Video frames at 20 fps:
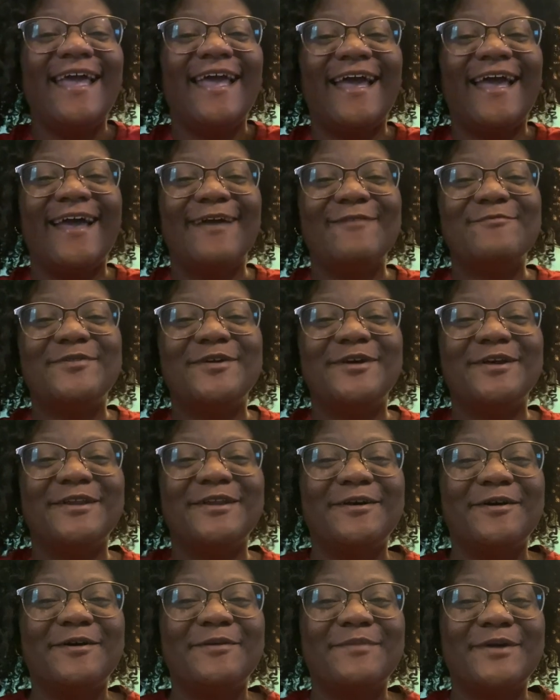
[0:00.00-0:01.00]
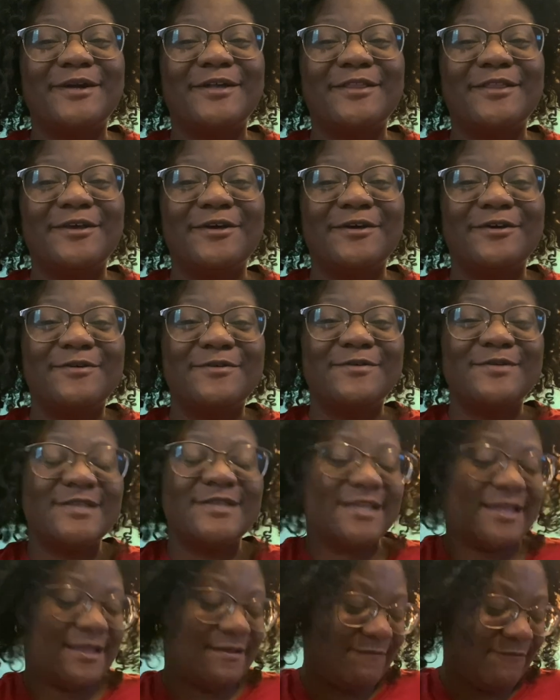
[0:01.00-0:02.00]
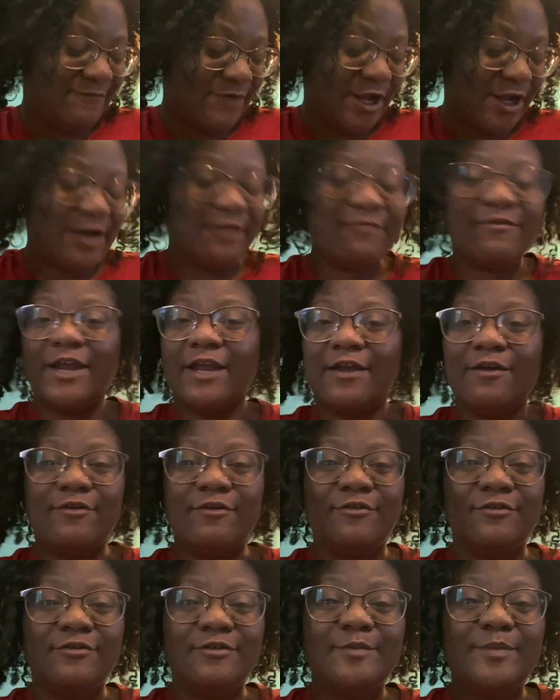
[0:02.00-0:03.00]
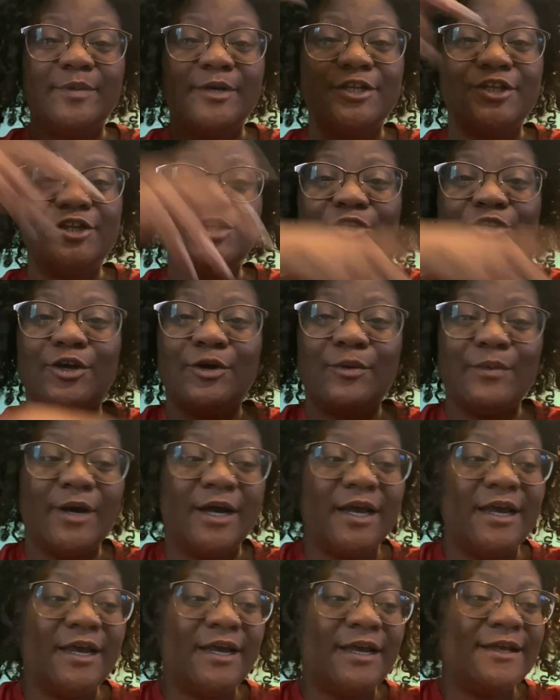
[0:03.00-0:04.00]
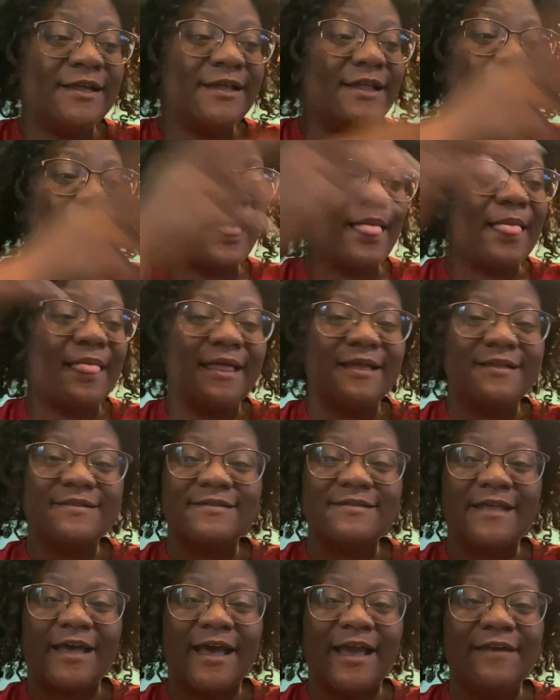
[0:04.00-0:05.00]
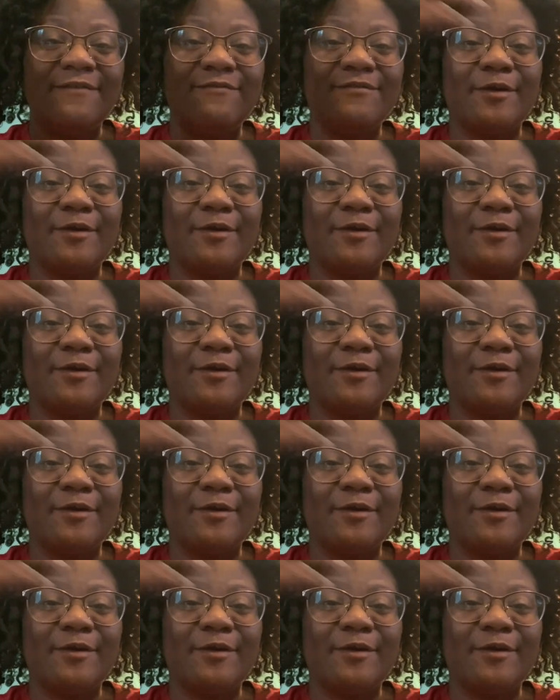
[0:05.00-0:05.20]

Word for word: I put on my clothes, very wrinkled, but you know what? That's life.